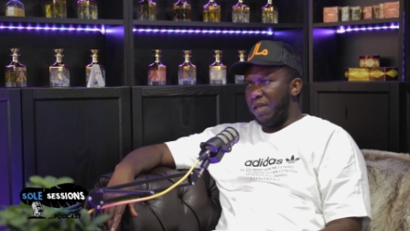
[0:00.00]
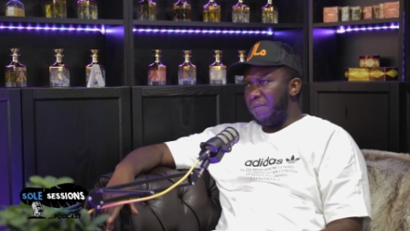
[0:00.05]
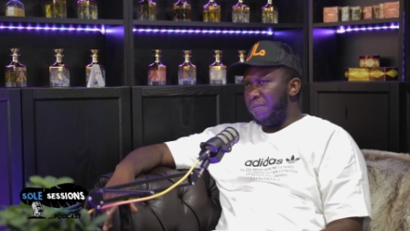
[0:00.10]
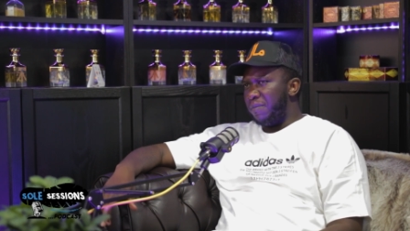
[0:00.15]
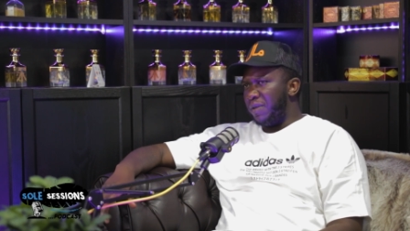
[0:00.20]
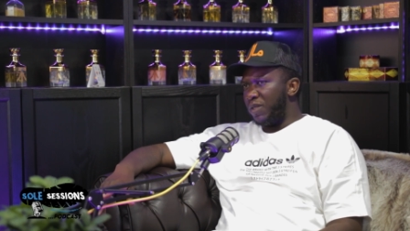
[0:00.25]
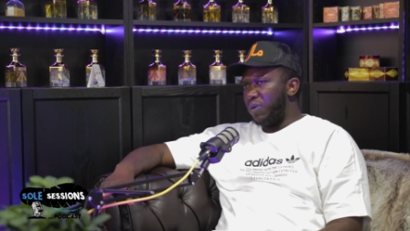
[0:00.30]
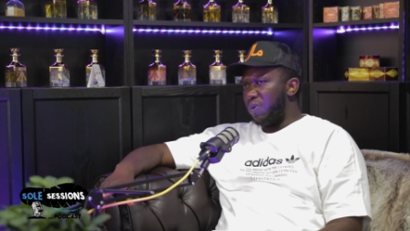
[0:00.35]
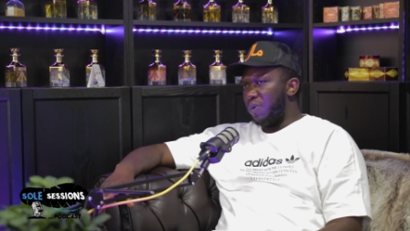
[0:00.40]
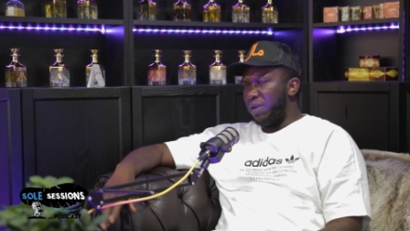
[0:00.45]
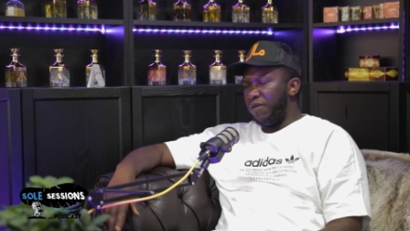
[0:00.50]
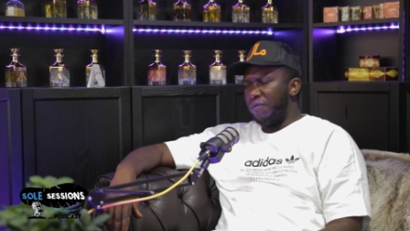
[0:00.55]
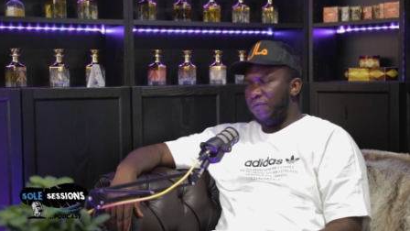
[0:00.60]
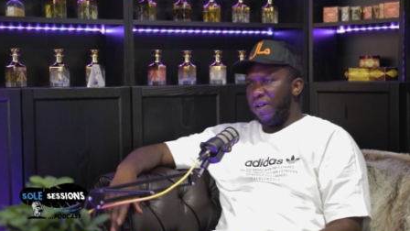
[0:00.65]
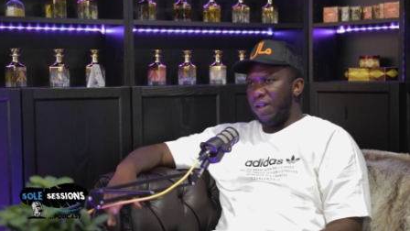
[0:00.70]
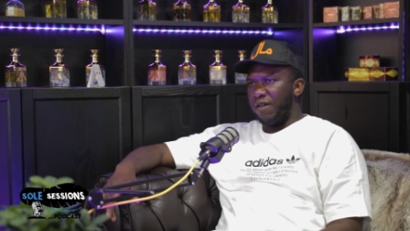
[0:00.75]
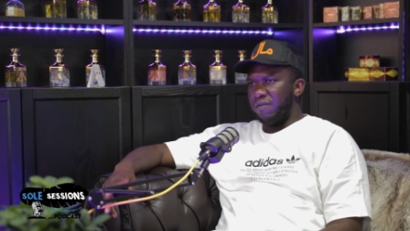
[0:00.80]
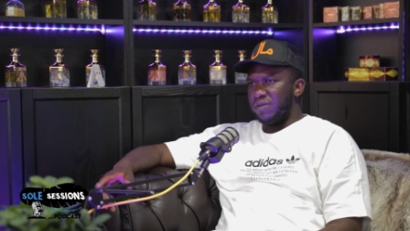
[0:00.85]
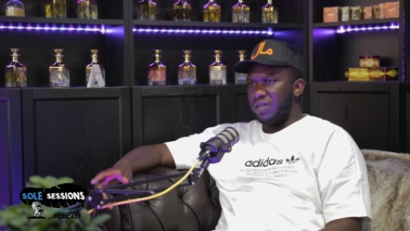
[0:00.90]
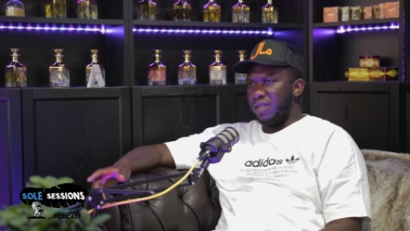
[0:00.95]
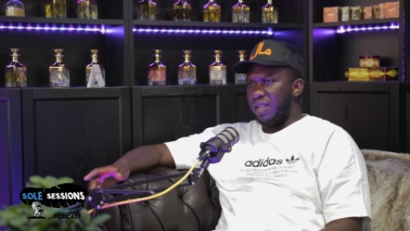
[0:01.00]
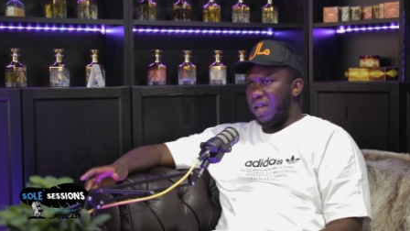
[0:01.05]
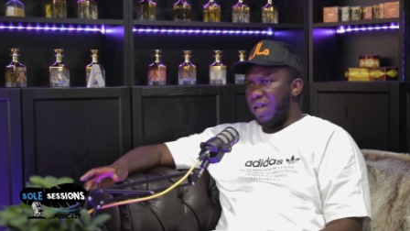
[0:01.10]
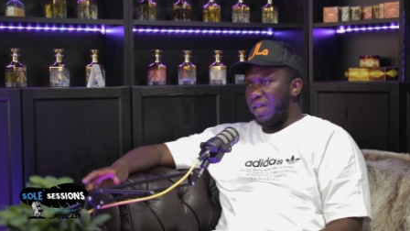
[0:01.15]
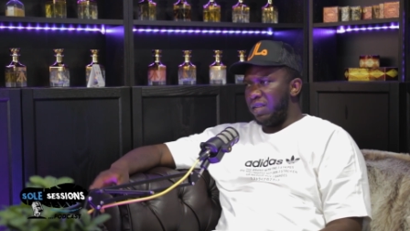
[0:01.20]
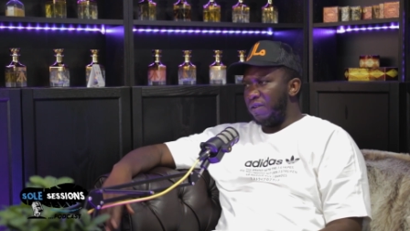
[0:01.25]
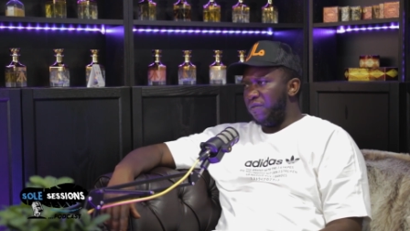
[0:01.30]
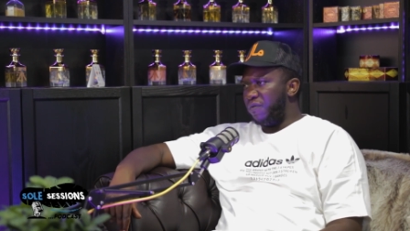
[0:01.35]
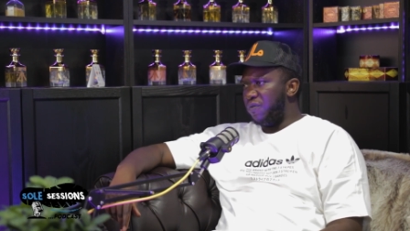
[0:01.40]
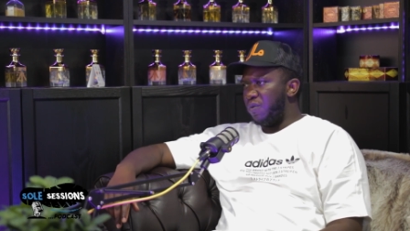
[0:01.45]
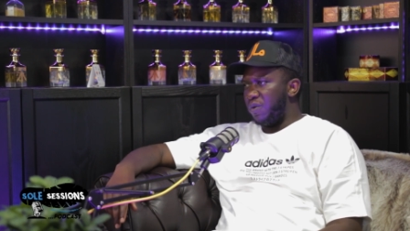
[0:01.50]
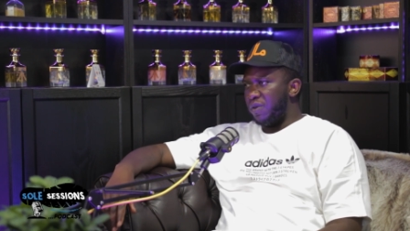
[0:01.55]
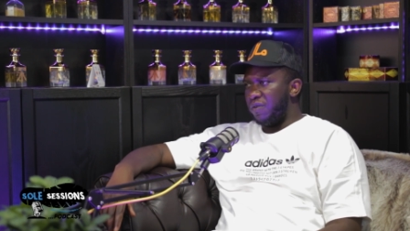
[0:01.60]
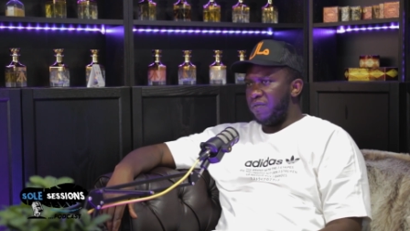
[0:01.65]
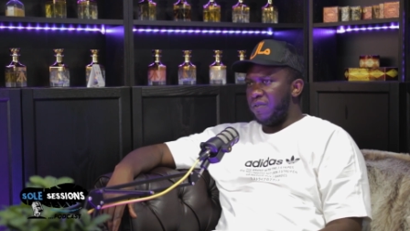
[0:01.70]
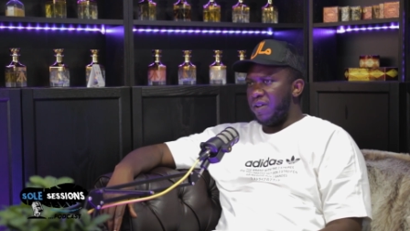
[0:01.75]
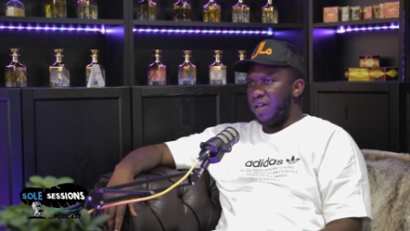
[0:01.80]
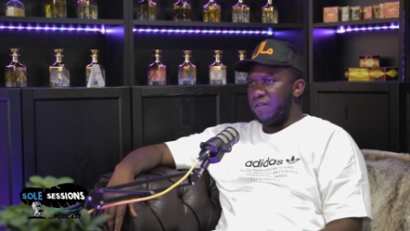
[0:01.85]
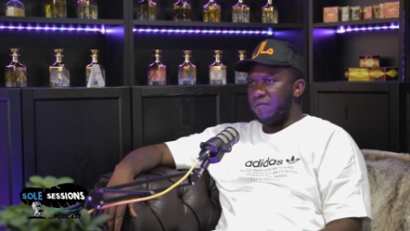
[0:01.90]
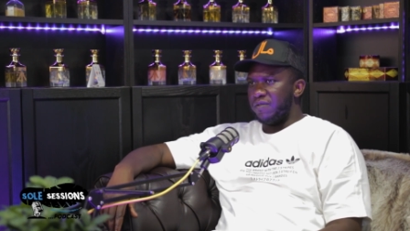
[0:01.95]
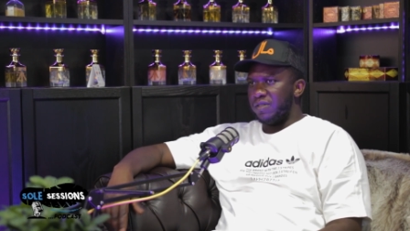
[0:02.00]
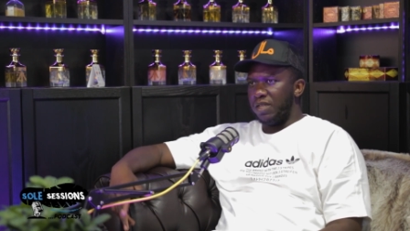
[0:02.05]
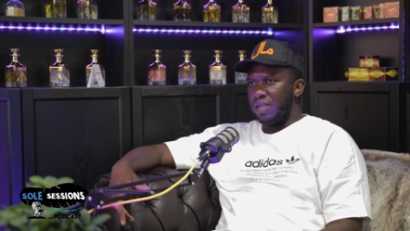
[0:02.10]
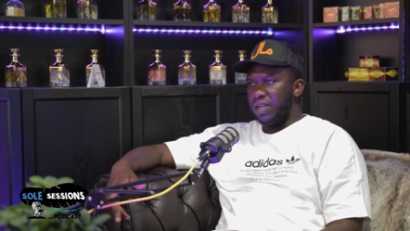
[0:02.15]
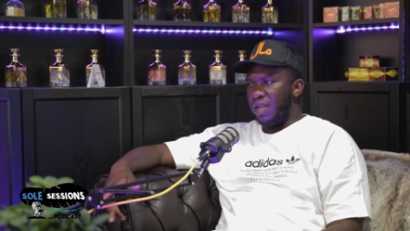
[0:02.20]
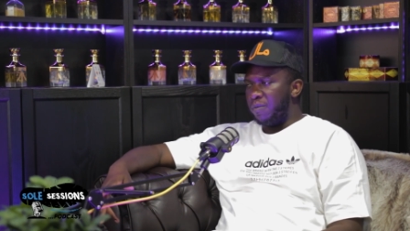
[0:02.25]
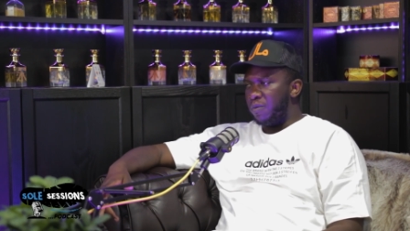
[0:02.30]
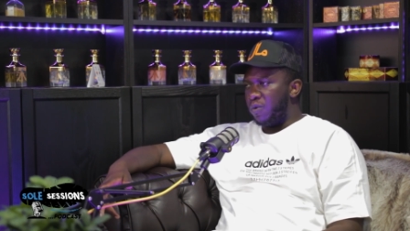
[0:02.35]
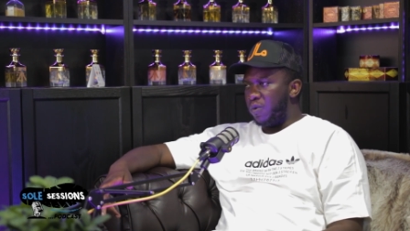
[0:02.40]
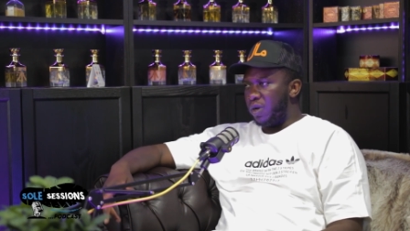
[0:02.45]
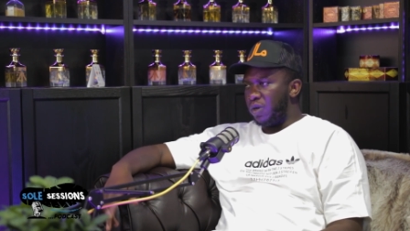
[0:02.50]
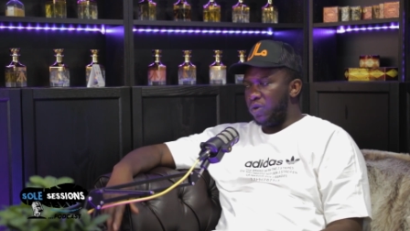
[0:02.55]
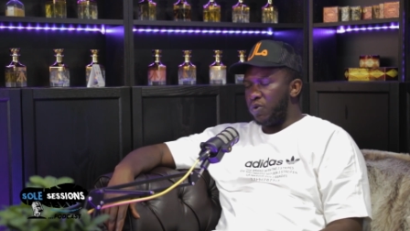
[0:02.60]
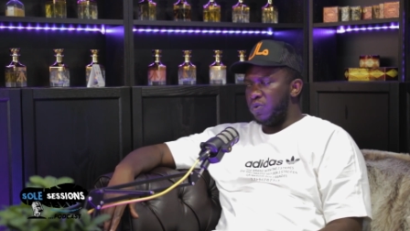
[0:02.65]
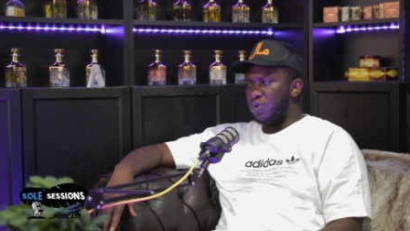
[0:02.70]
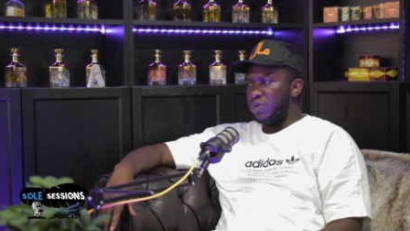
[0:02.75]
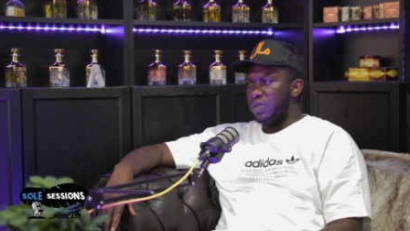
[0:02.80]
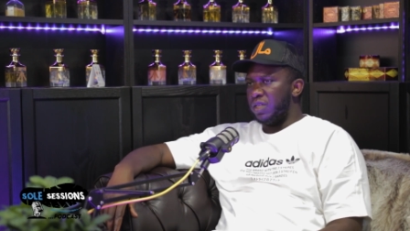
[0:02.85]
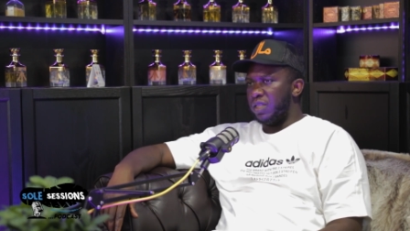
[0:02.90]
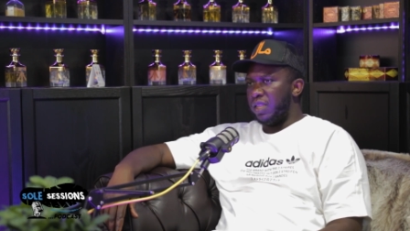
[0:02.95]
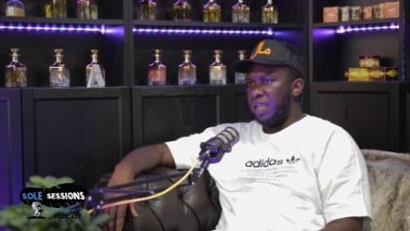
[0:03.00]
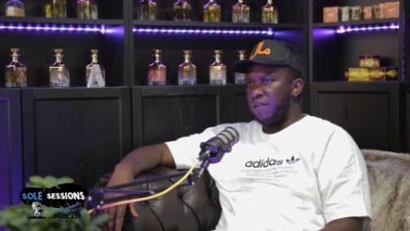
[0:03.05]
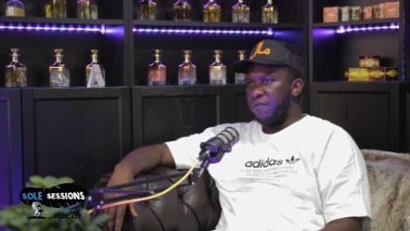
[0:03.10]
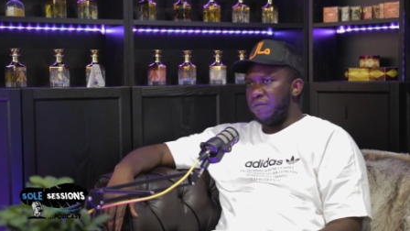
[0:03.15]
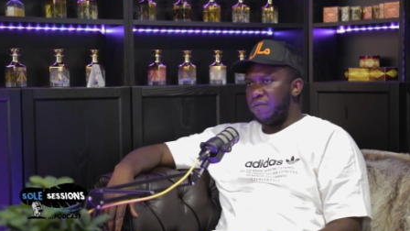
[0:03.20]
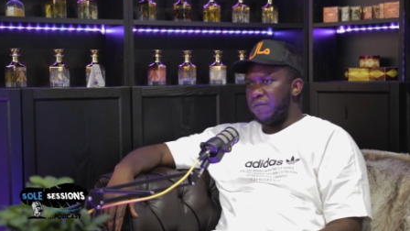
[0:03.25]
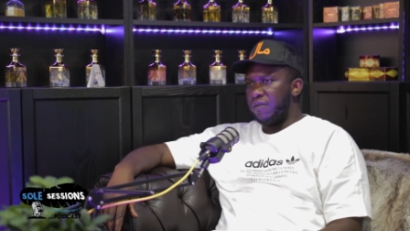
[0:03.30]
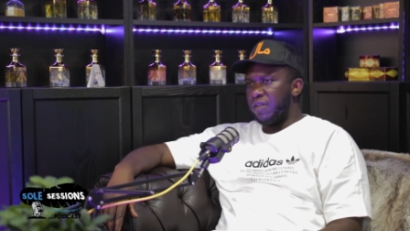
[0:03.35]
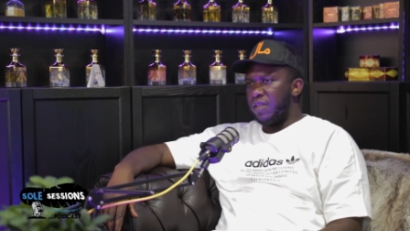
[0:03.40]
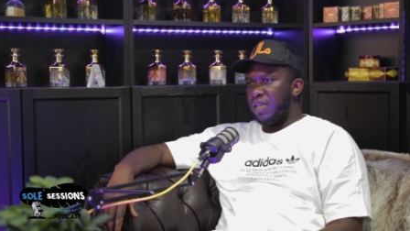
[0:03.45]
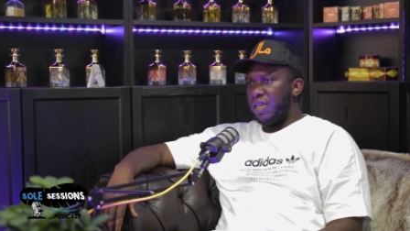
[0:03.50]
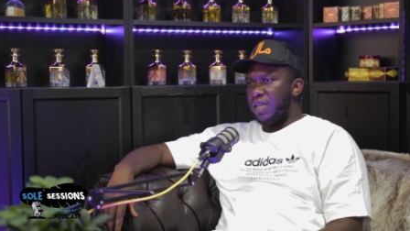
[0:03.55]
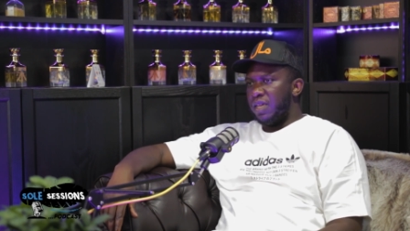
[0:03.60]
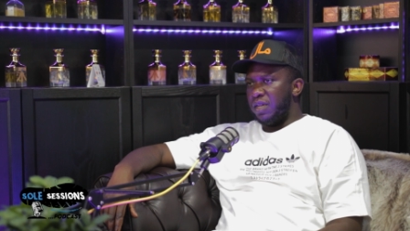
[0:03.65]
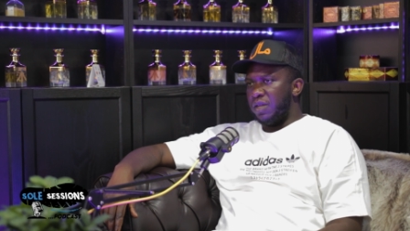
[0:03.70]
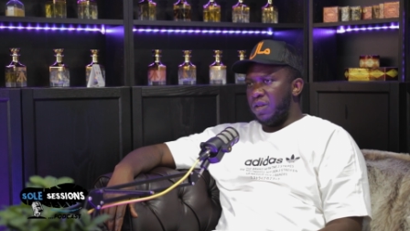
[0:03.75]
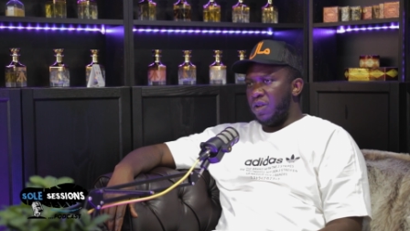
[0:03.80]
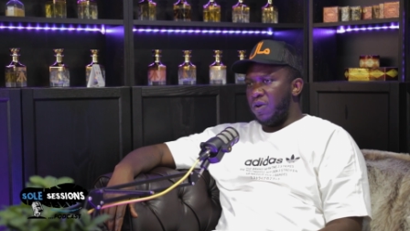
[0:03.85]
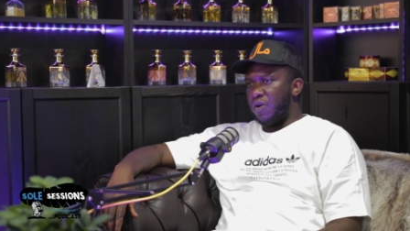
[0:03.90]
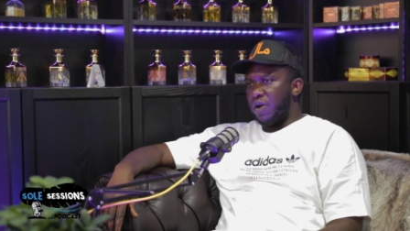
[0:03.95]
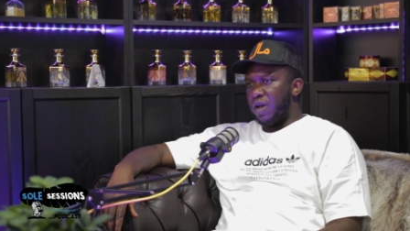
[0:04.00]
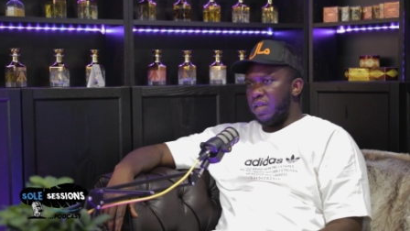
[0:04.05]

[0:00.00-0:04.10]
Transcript: mid 25 to like under 45 is the number one cause of death, you know.